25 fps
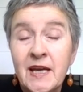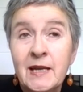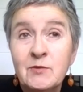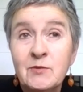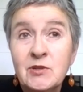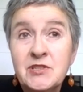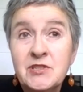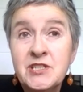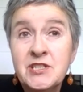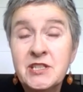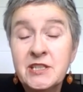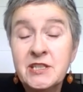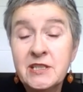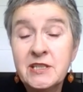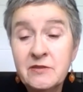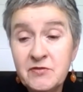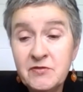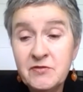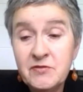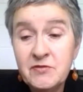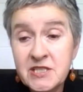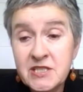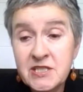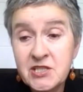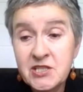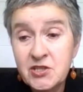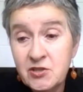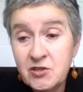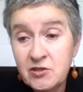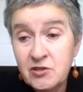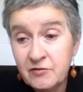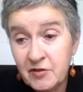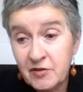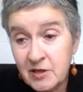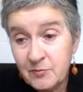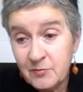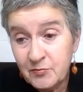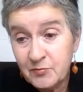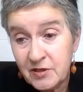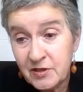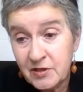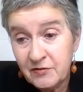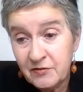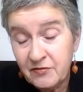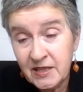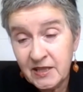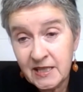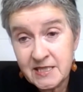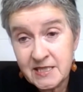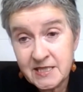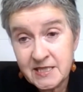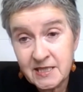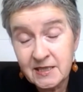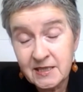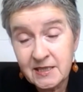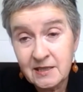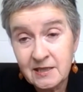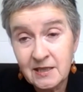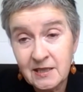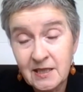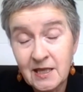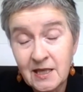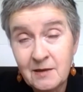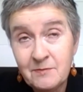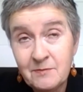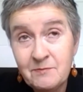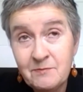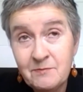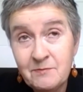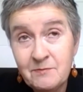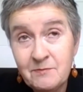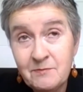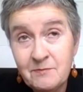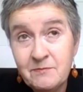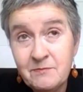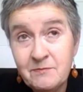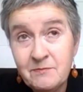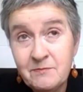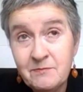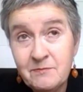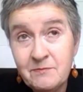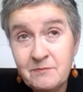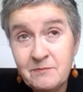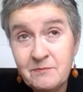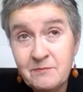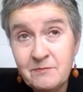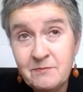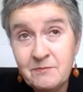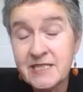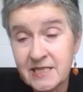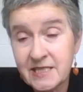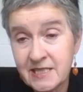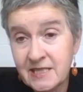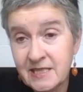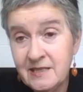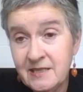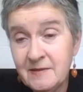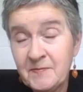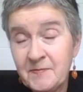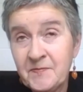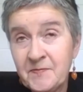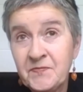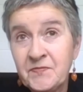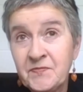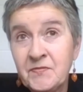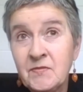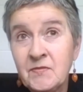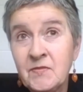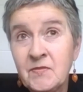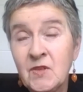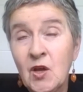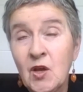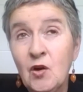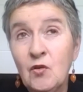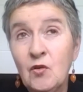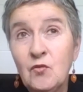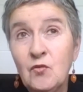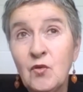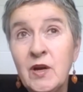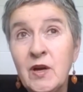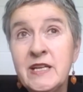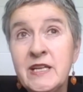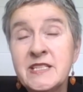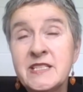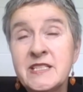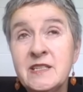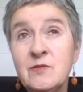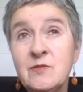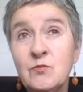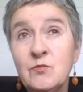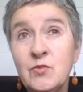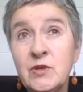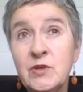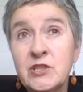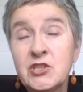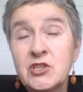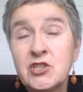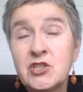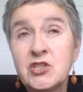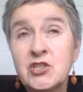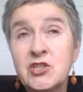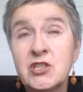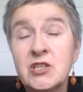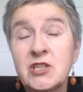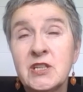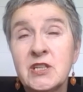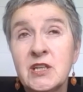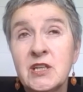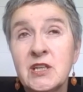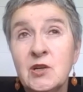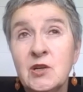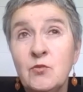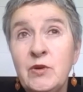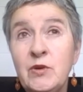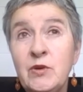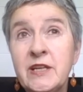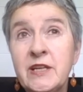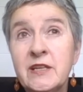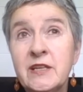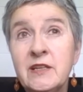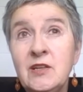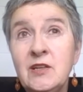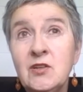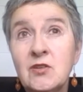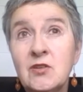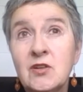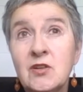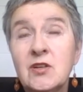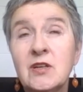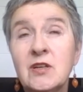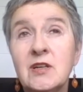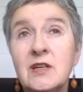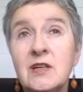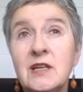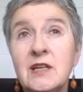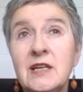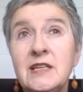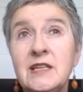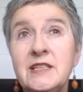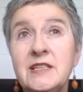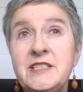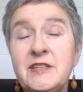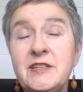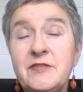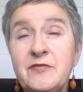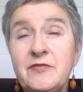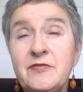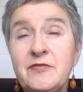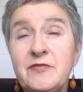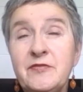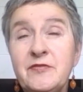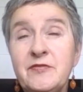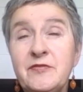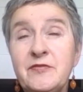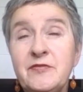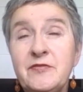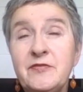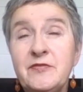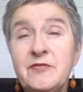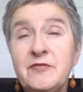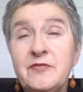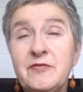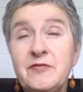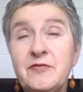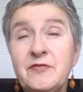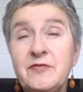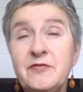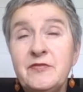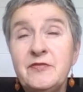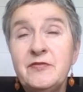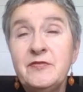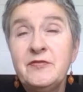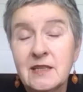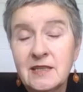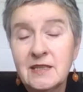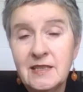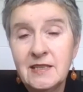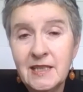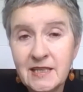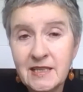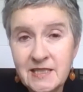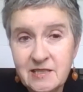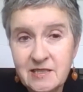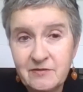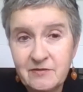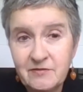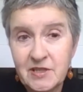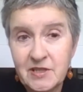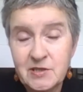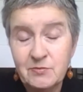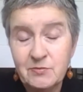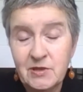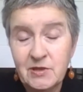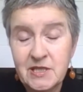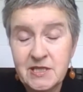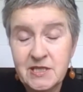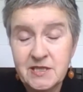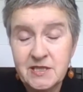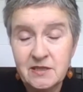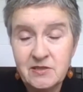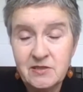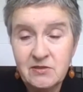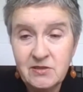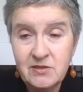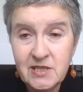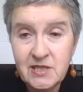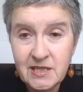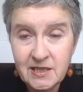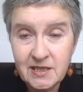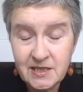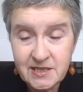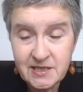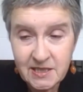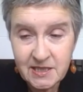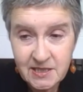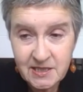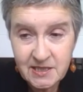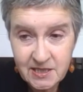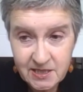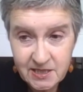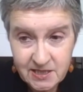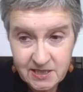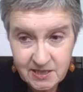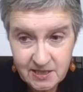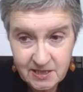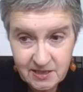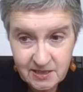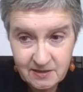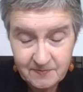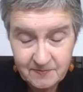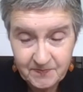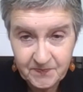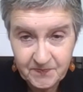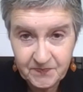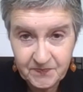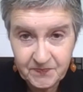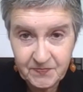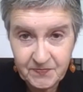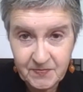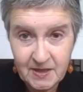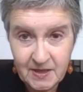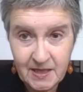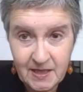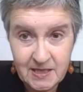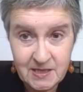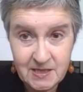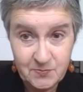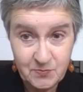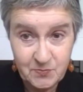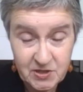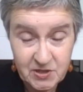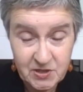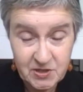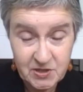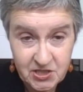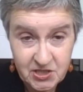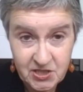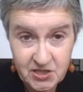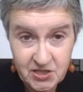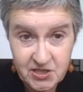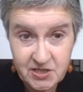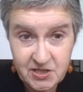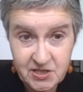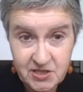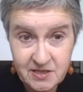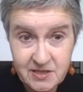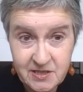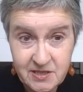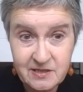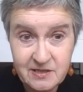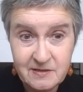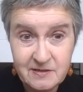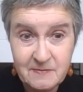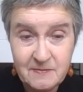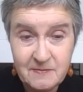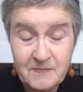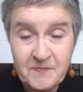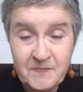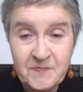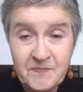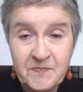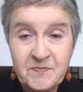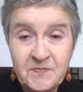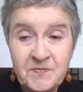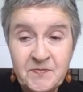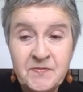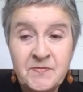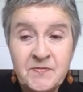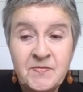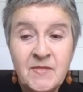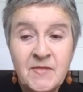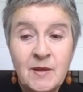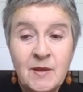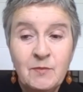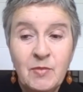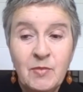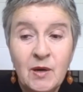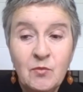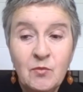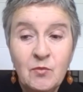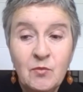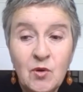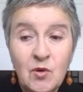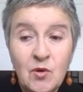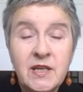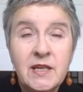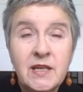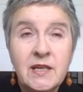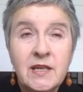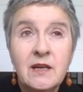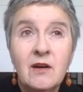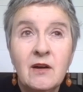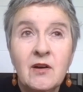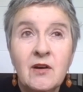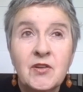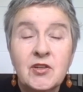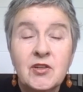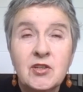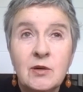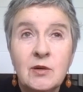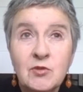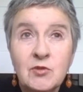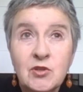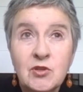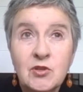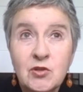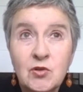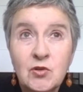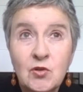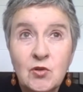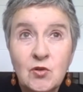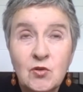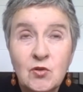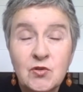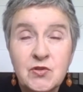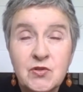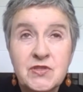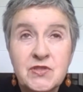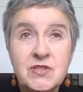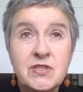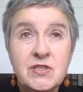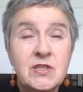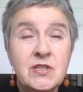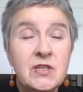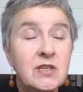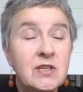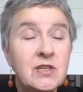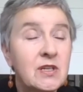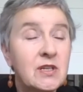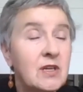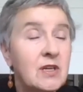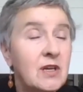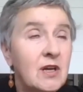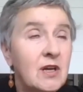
And I'm going to give this to you very briefly as a little a miniature case study of ways in which we can look differently at our collective as well as our unique identity as British citizens by working on a common cause.